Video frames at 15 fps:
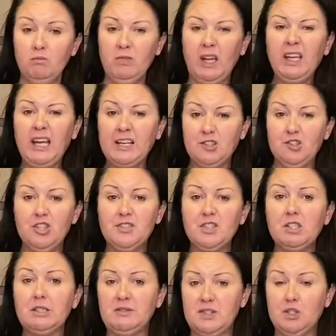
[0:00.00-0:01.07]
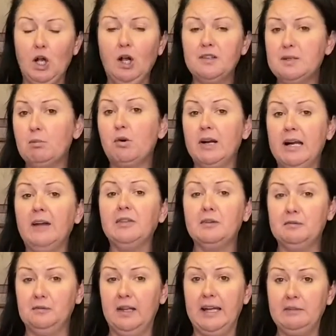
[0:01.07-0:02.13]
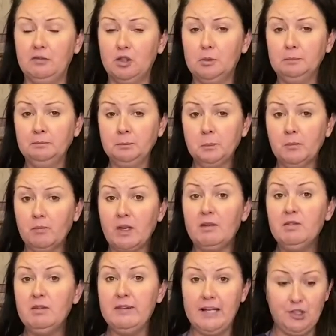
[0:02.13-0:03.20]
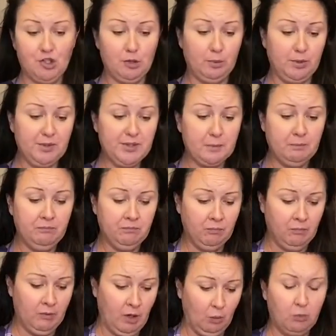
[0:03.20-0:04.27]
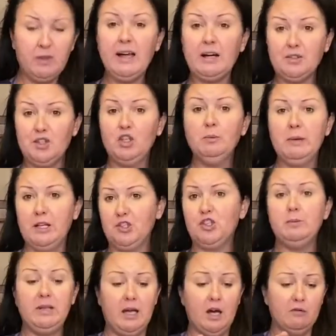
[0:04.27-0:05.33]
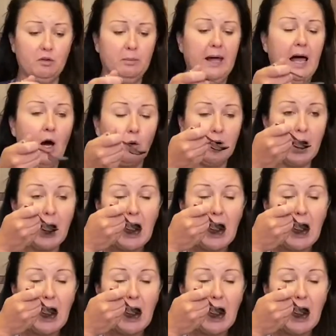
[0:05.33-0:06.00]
It has just enough salt to bring out the flavor of the vegetables without too much to be overpowering.